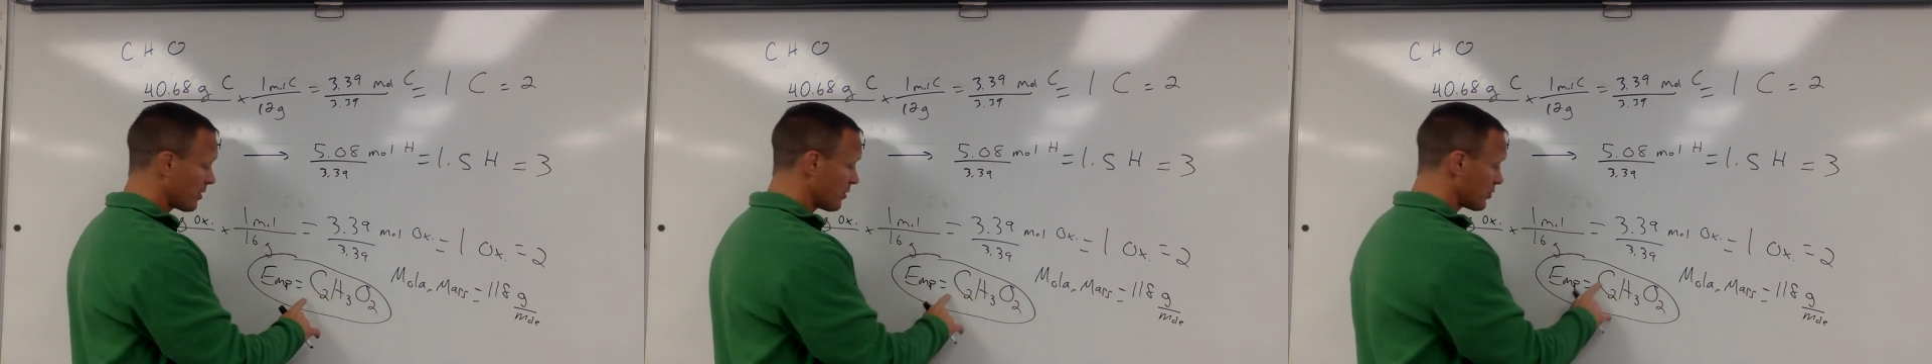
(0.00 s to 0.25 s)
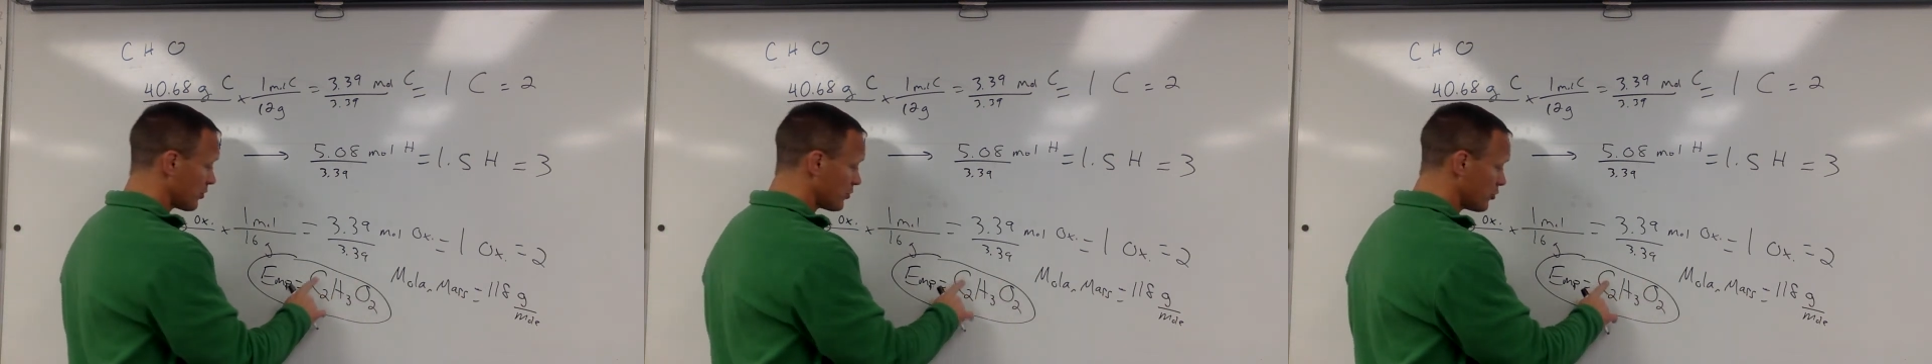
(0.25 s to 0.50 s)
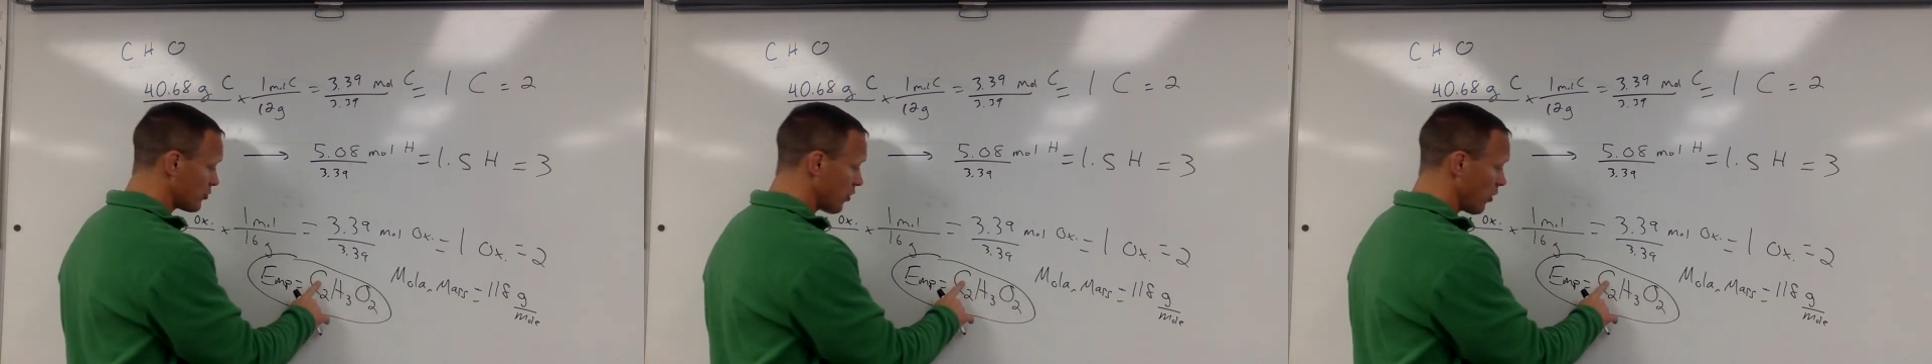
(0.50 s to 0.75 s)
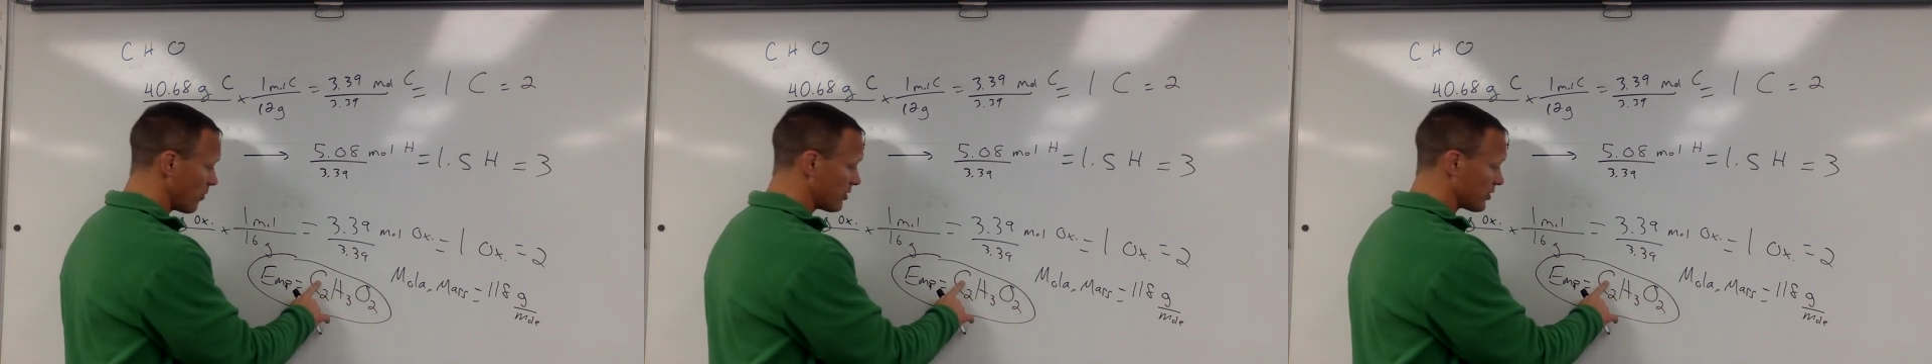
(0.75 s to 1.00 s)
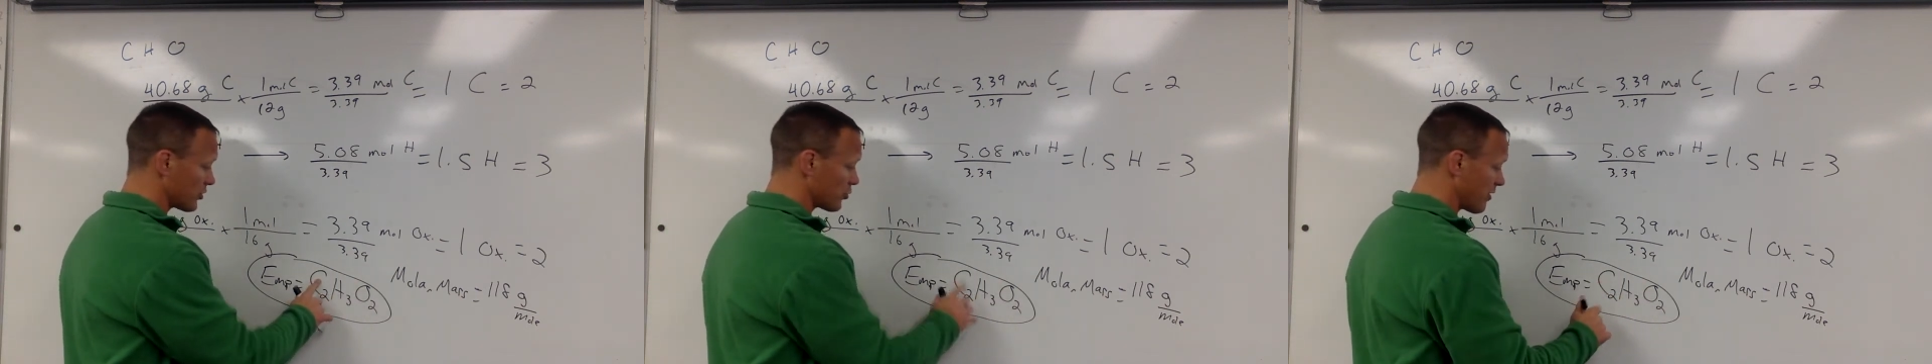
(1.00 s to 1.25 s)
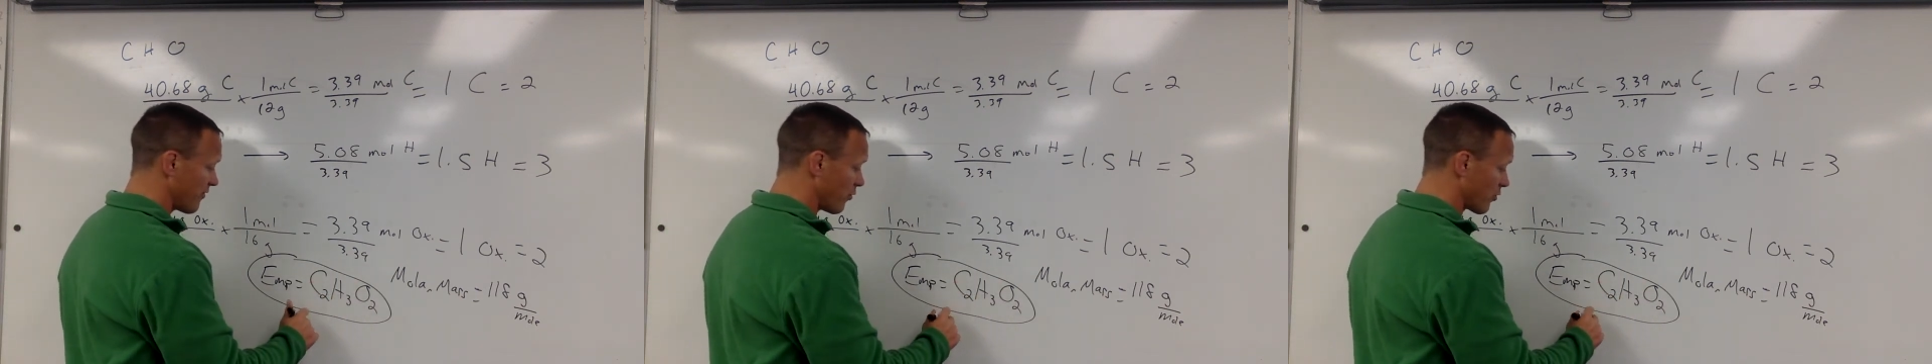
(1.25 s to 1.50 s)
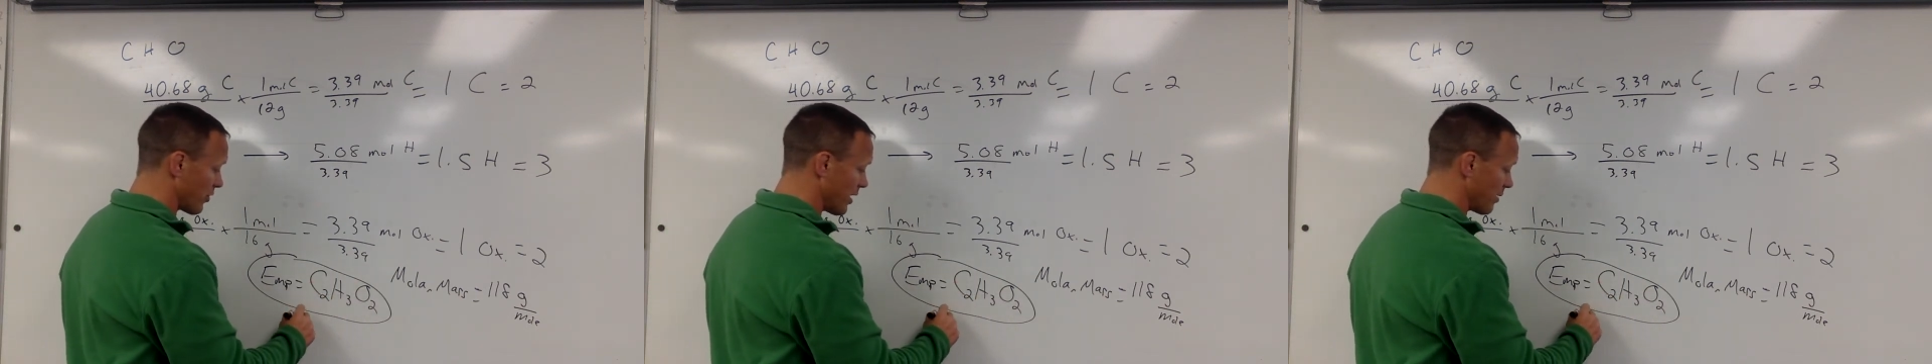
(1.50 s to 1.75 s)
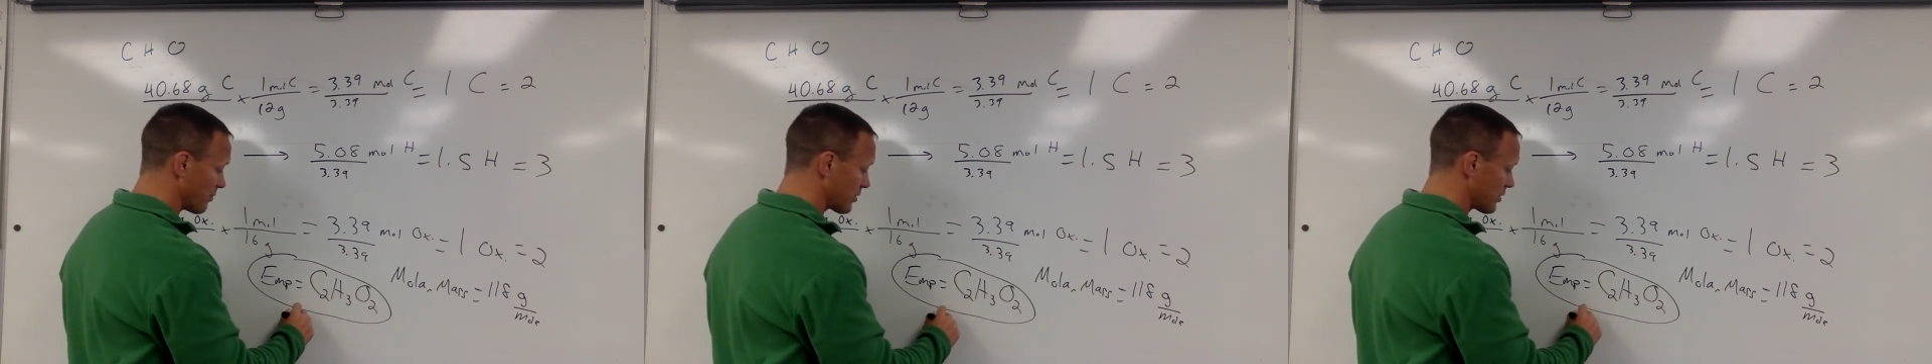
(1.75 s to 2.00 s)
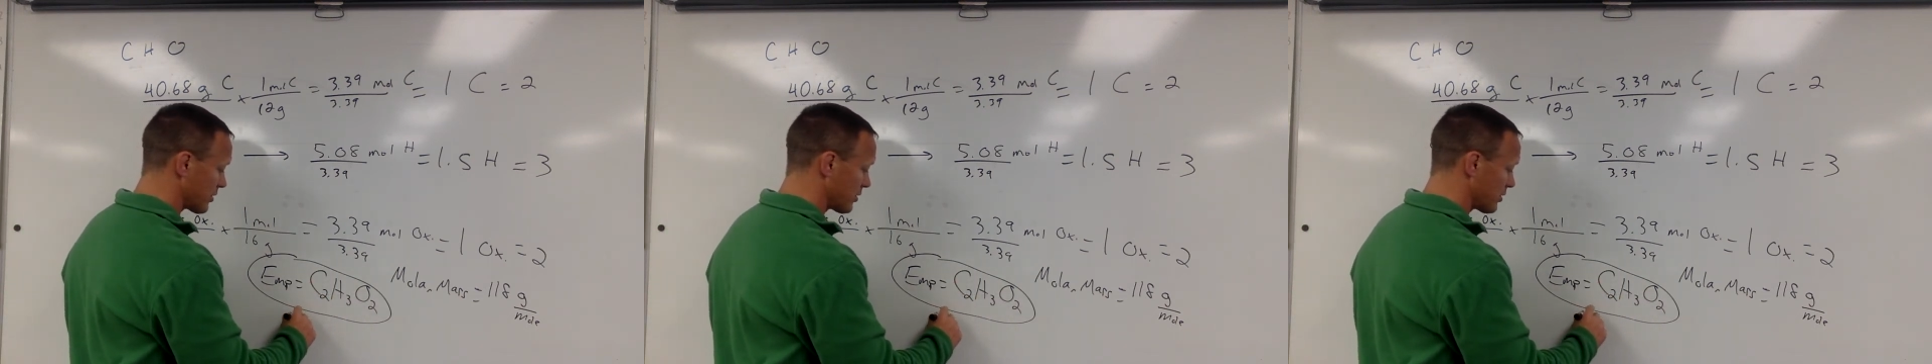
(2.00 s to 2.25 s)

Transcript: so 2 carbons is 24 grams,